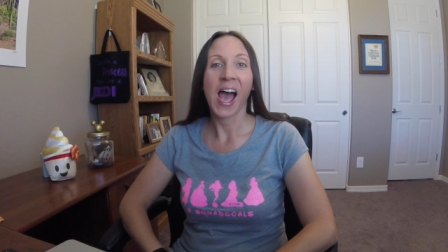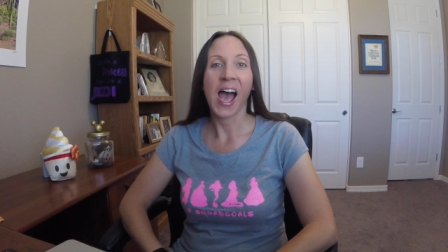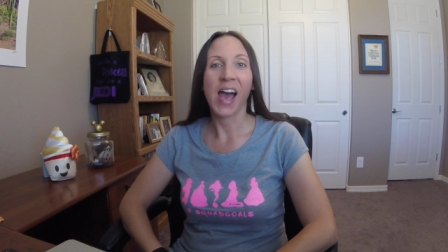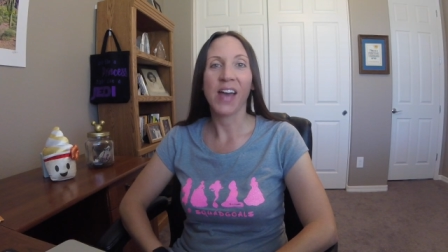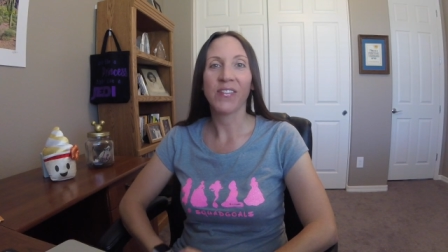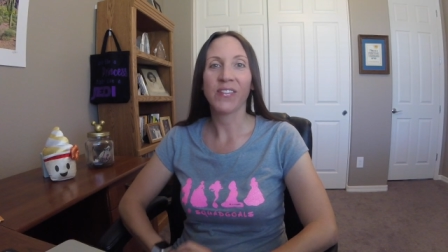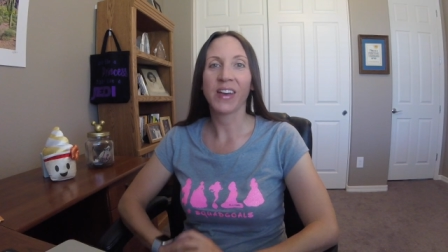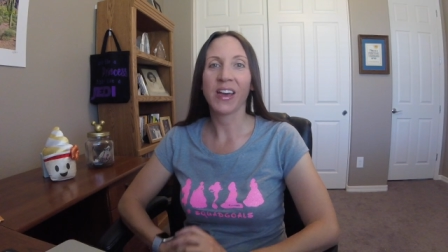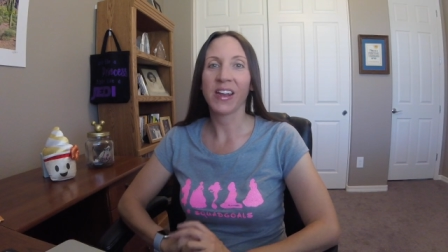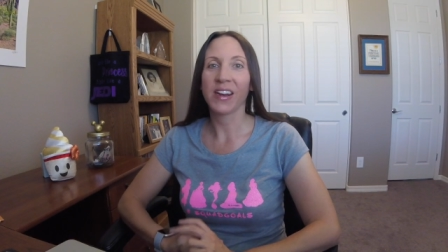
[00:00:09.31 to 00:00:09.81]

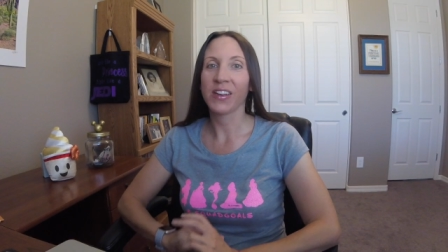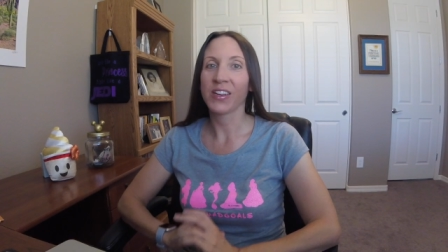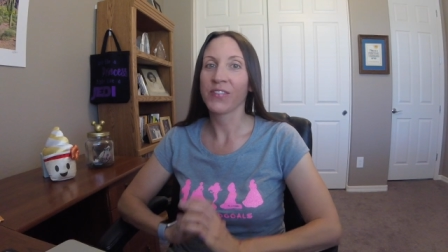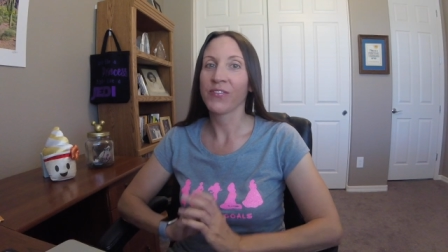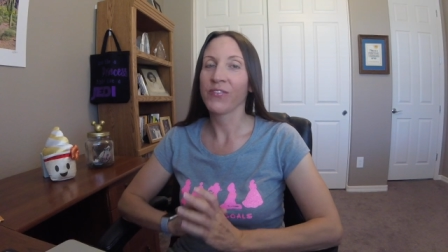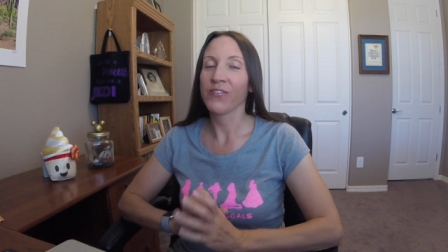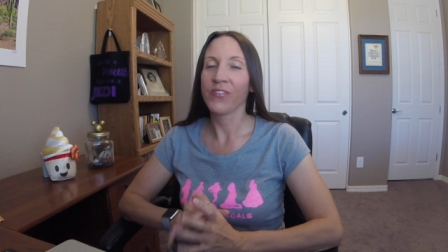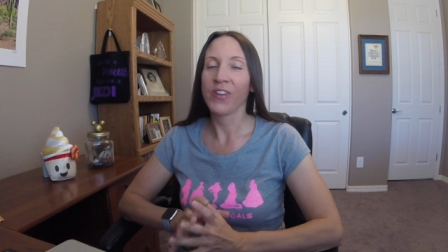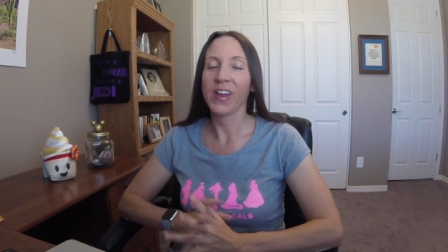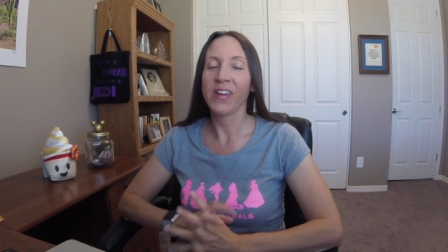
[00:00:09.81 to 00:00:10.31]
I've got a
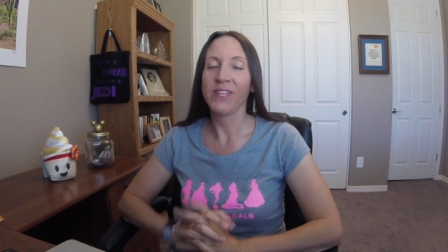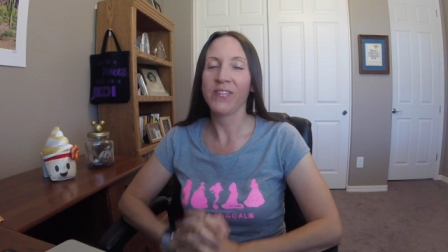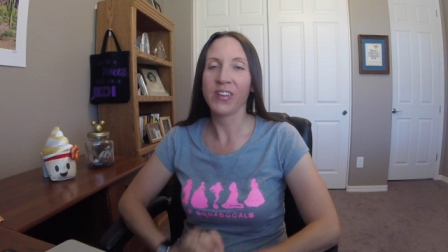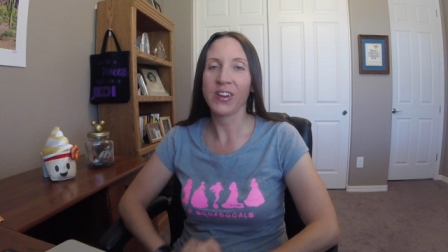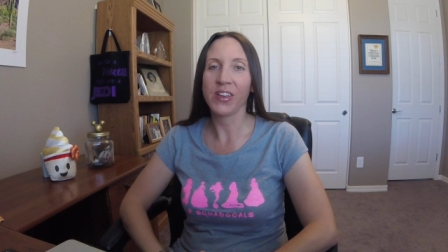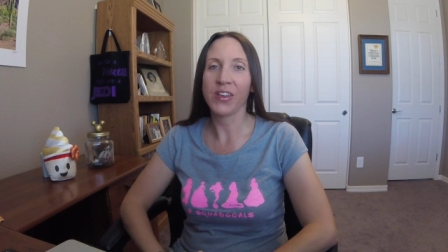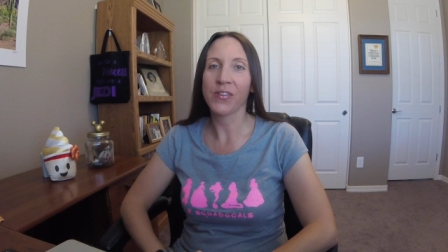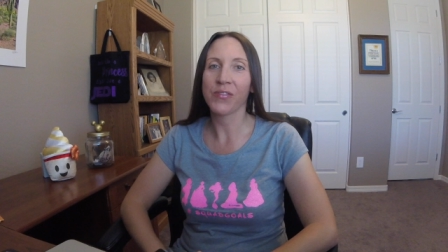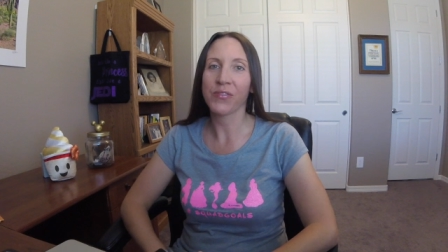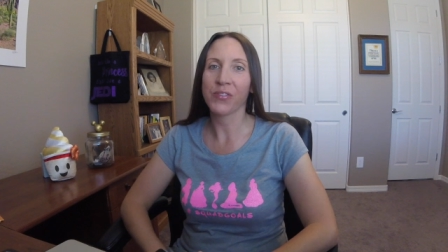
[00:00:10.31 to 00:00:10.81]
fun
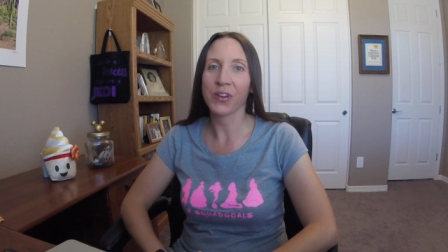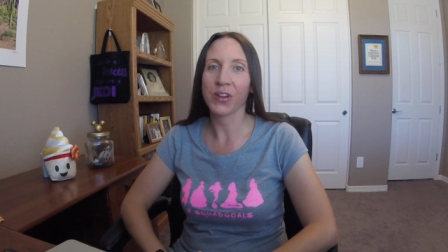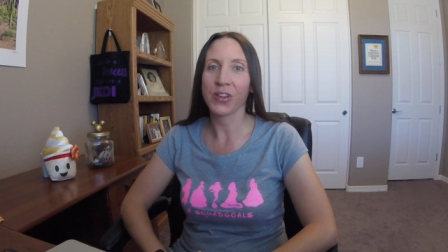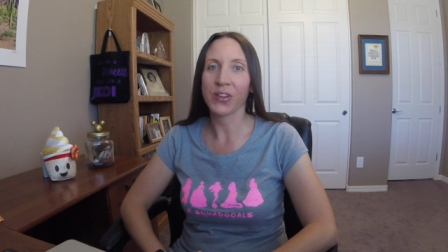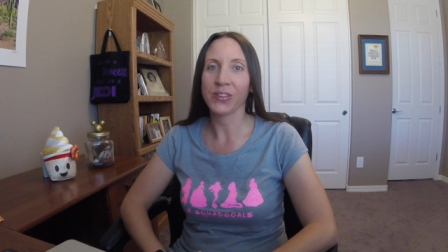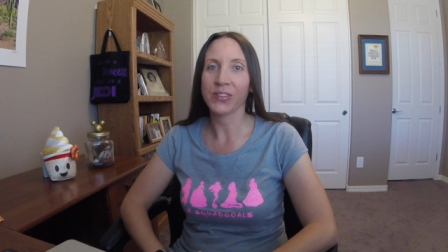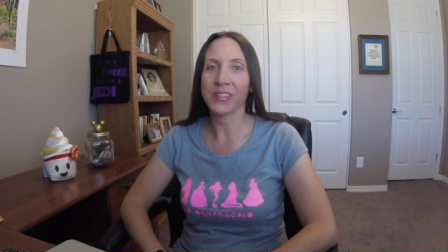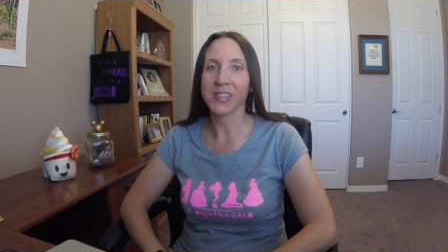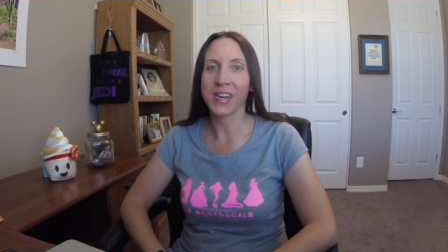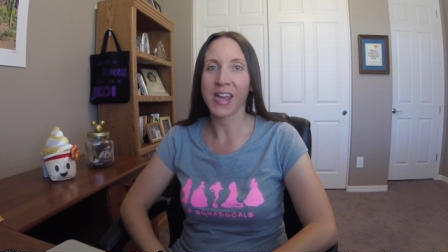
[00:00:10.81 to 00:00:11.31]
video for
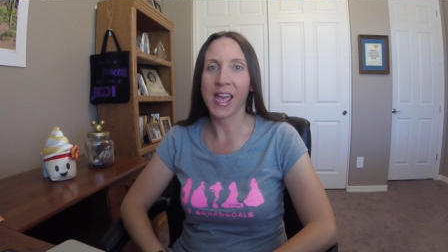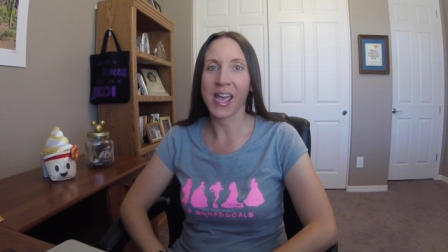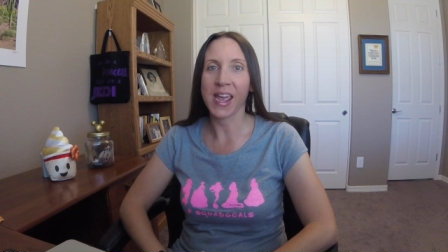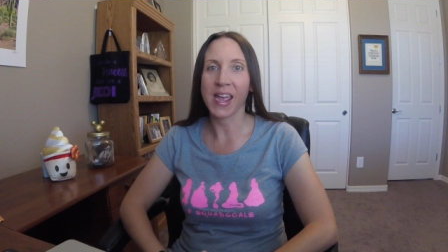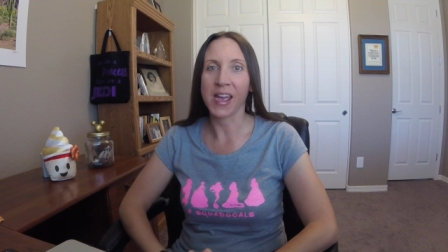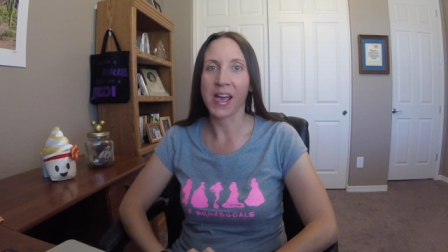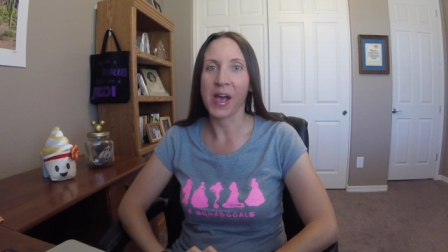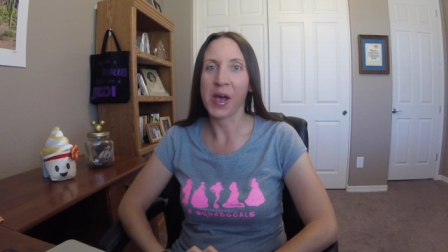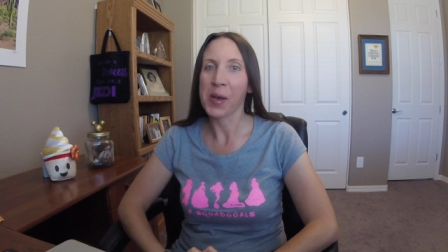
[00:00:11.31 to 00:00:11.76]
you today.